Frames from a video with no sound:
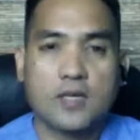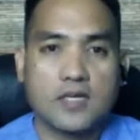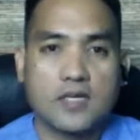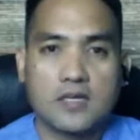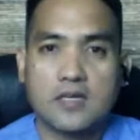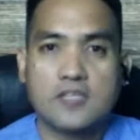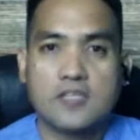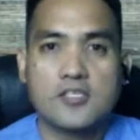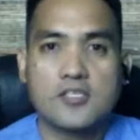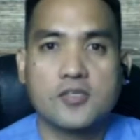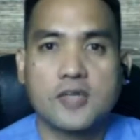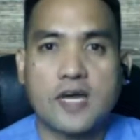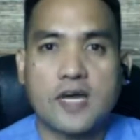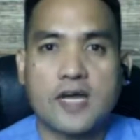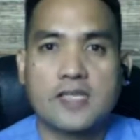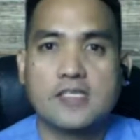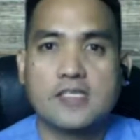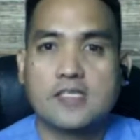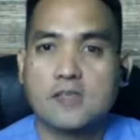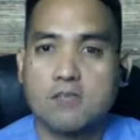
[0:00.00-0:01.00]
to encourage you
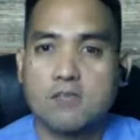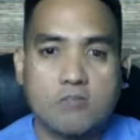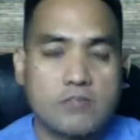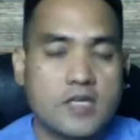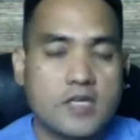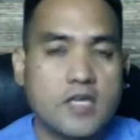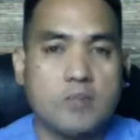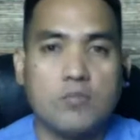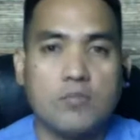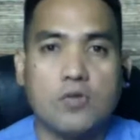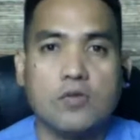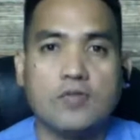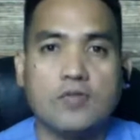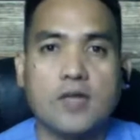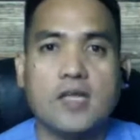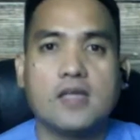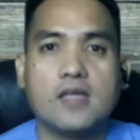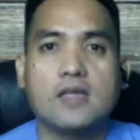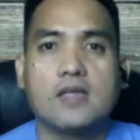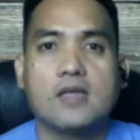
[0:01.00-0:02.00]
guys, keep
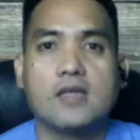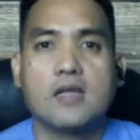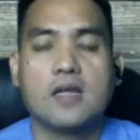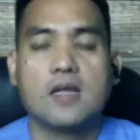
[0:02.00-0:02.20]
moving.